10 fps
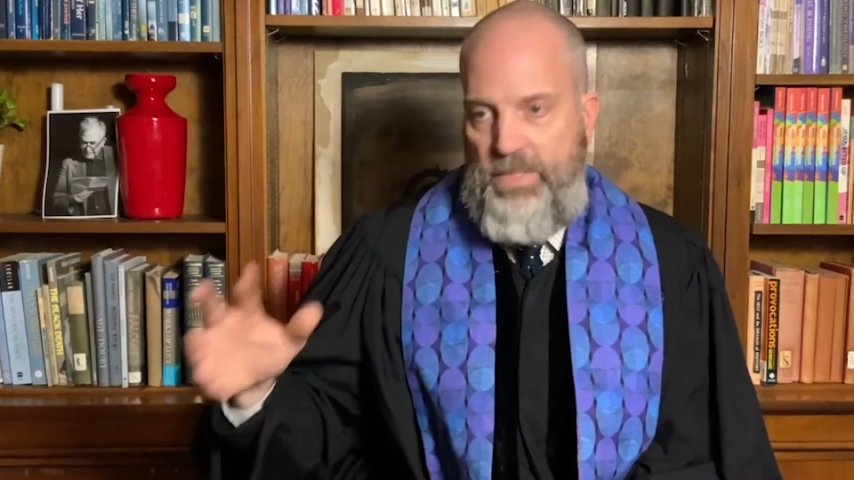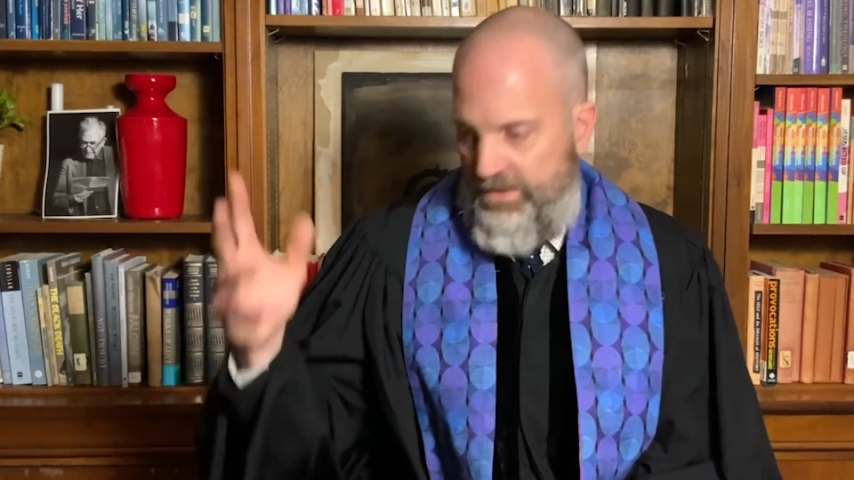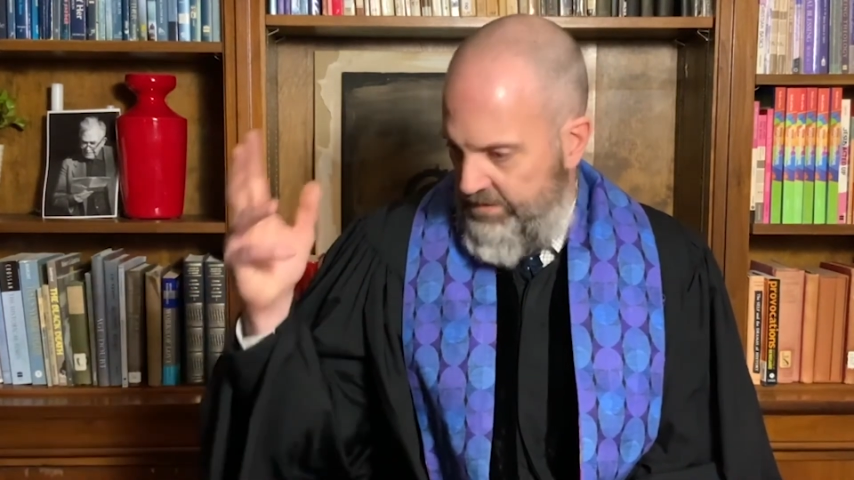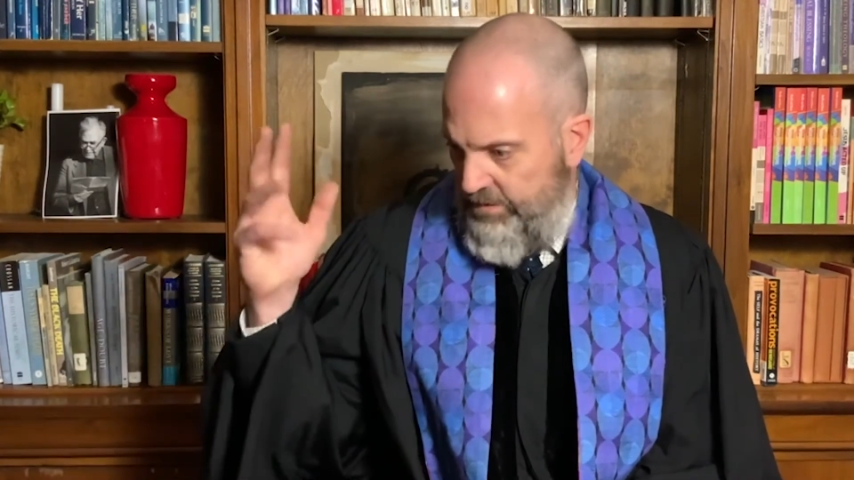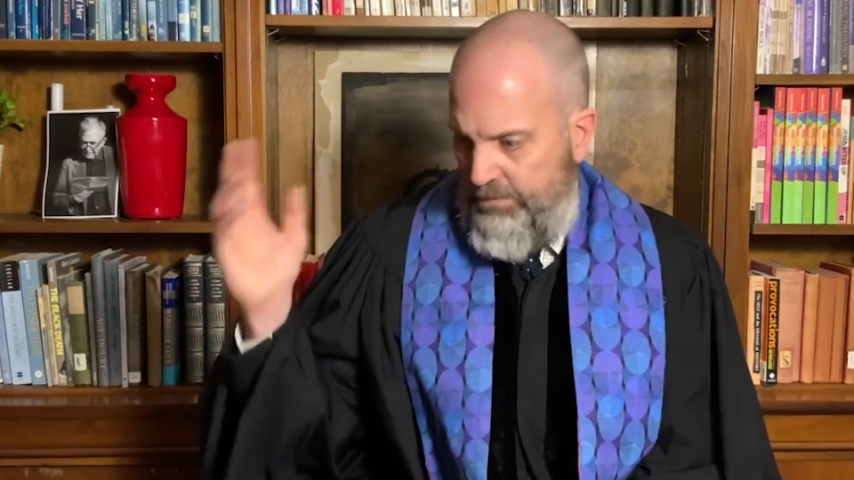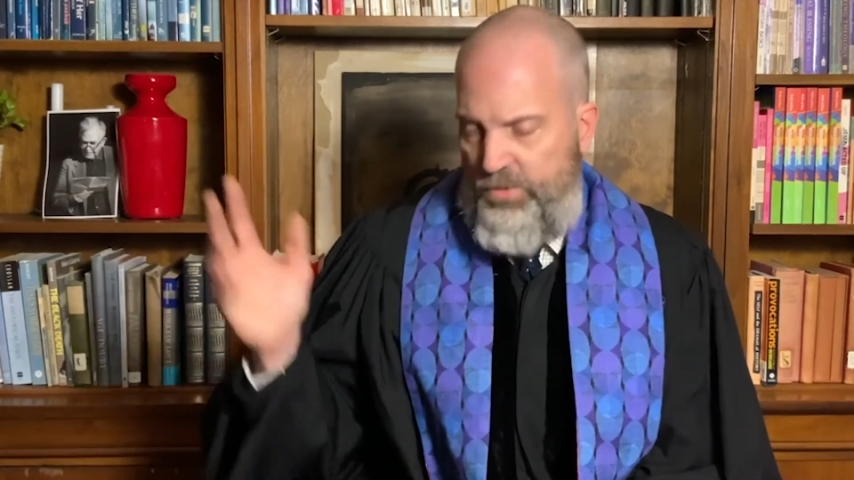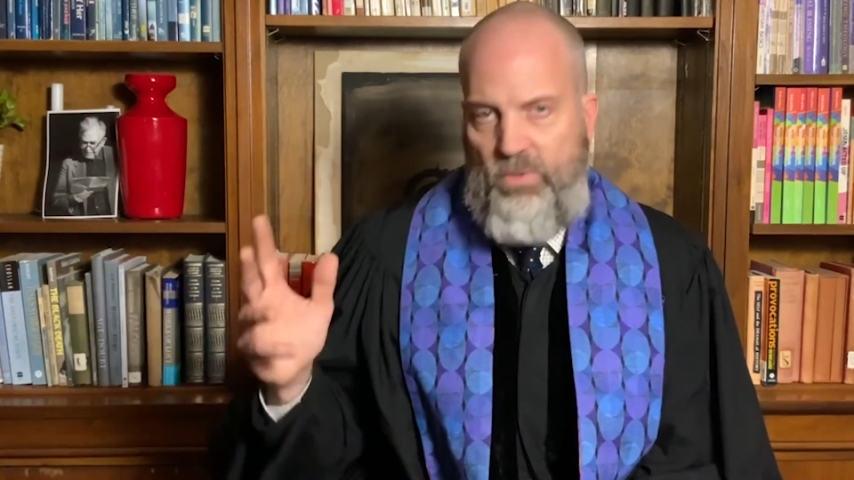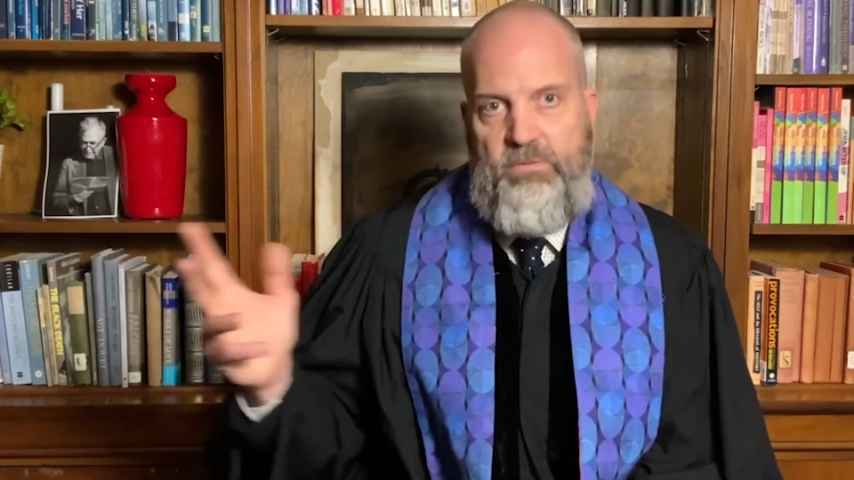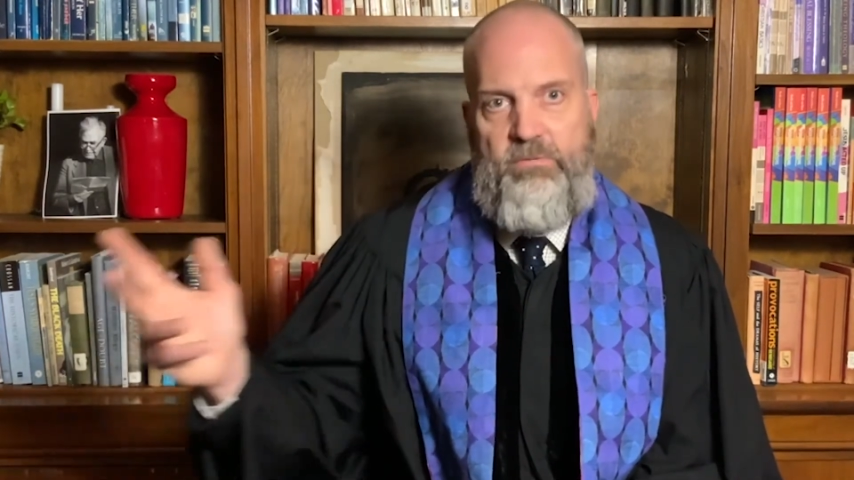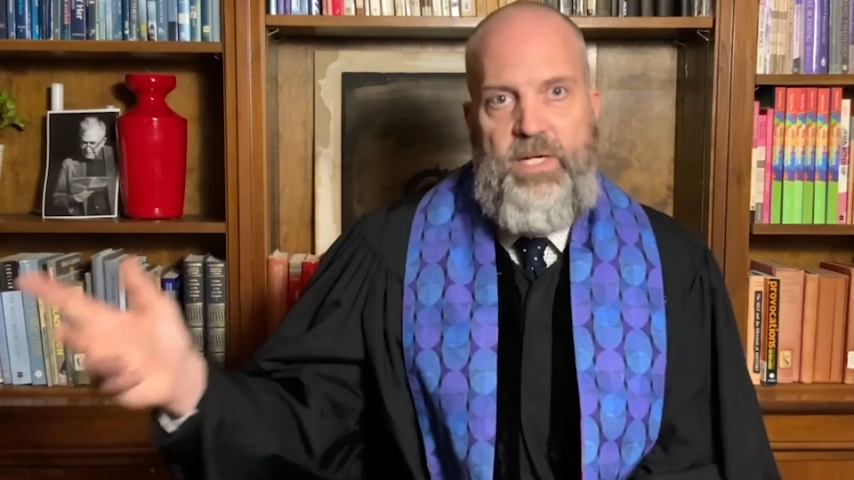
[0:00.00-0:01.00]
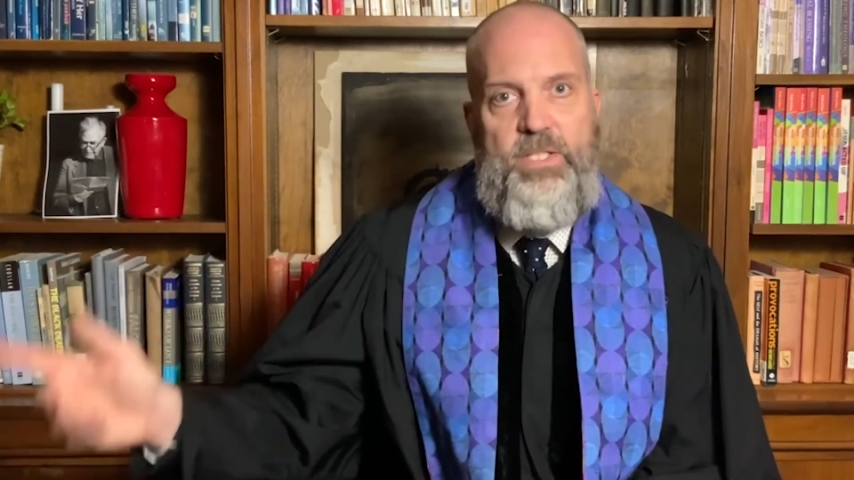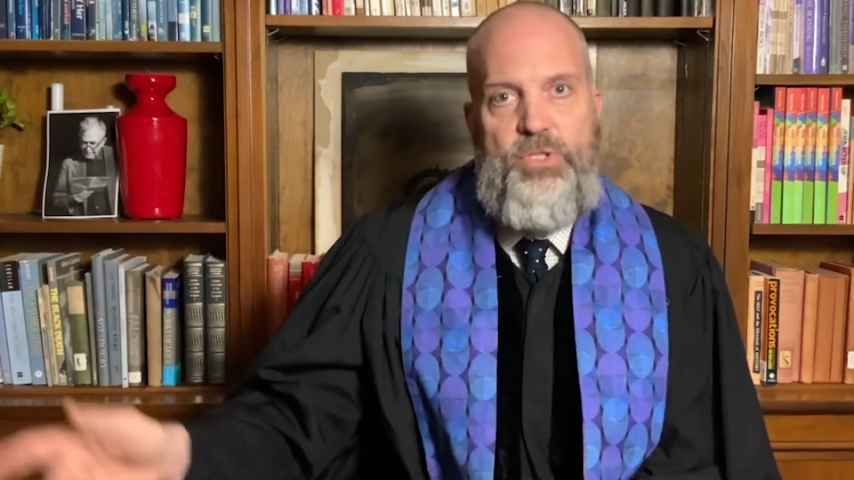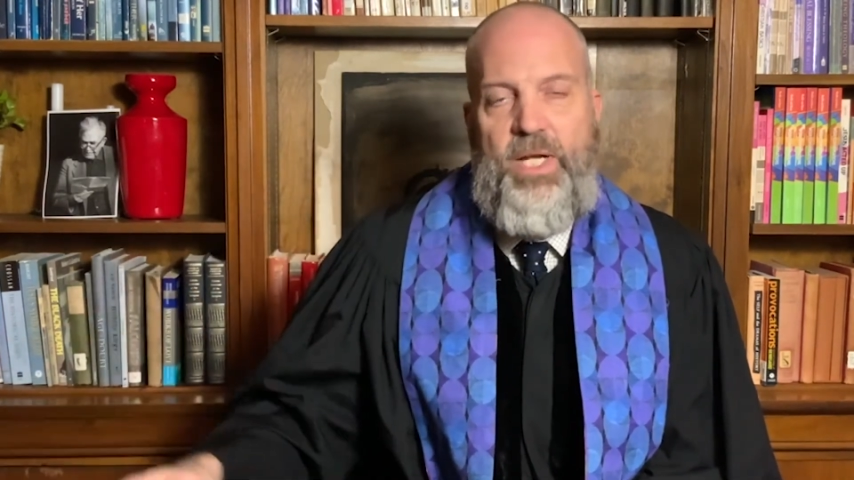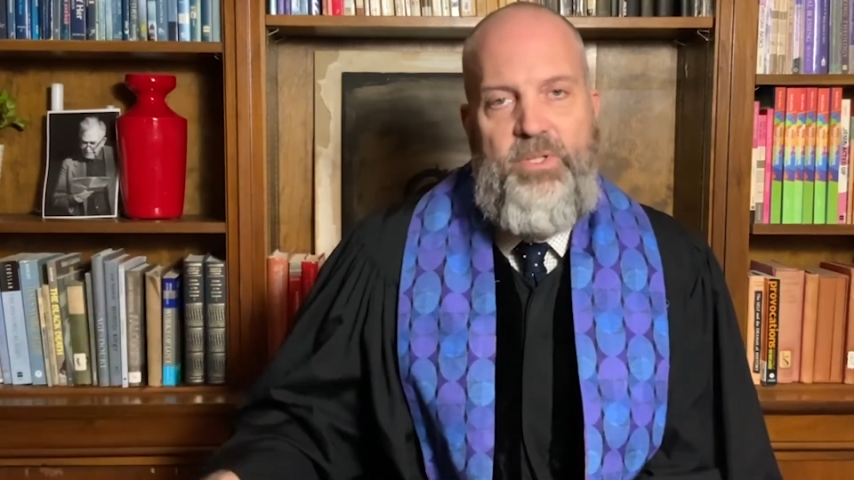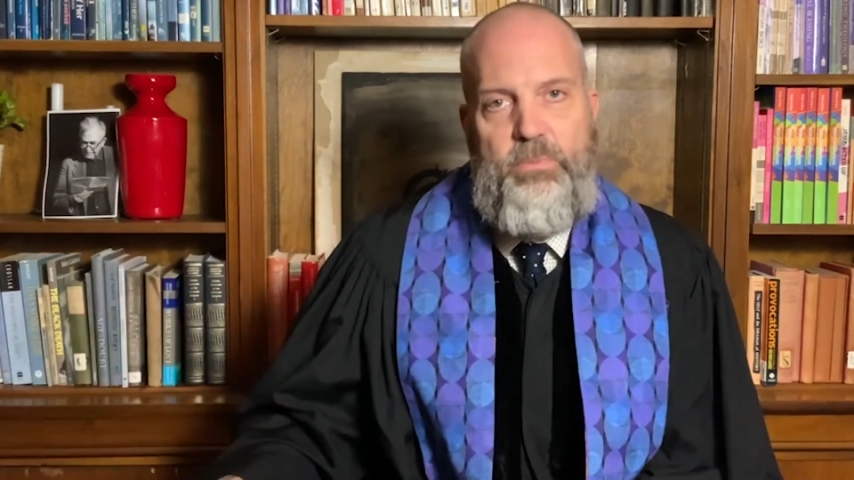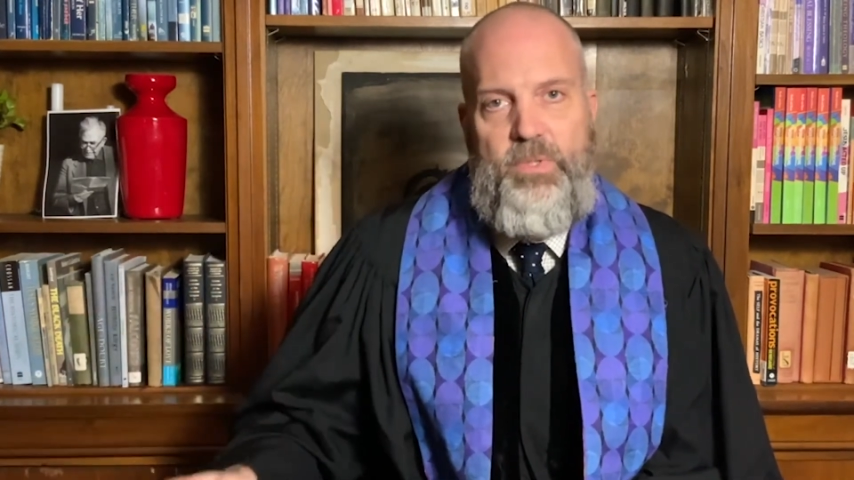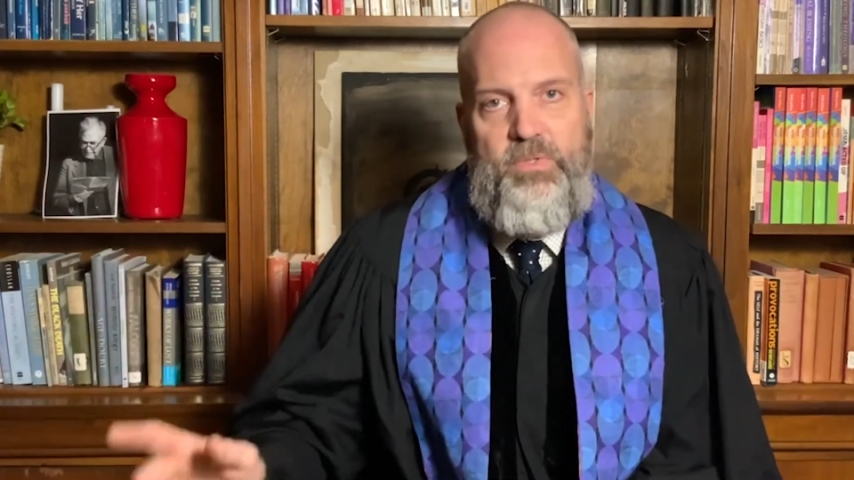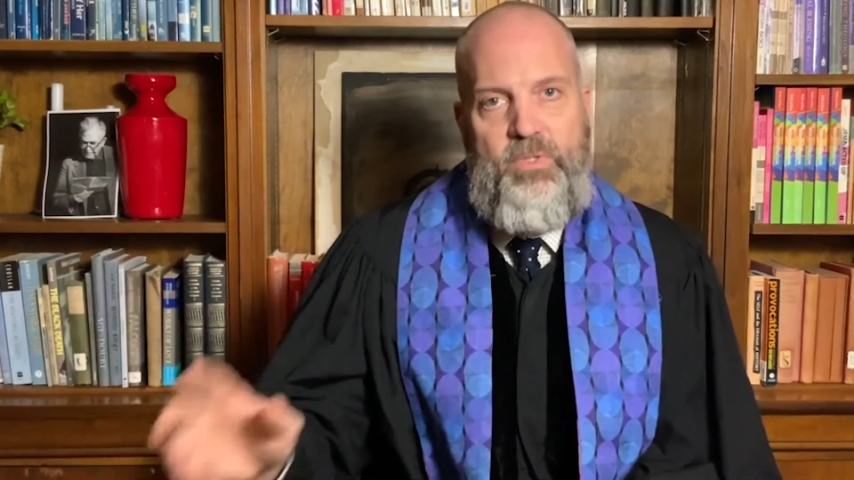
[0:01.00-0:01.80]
Is it some sort of divine child abuse? No,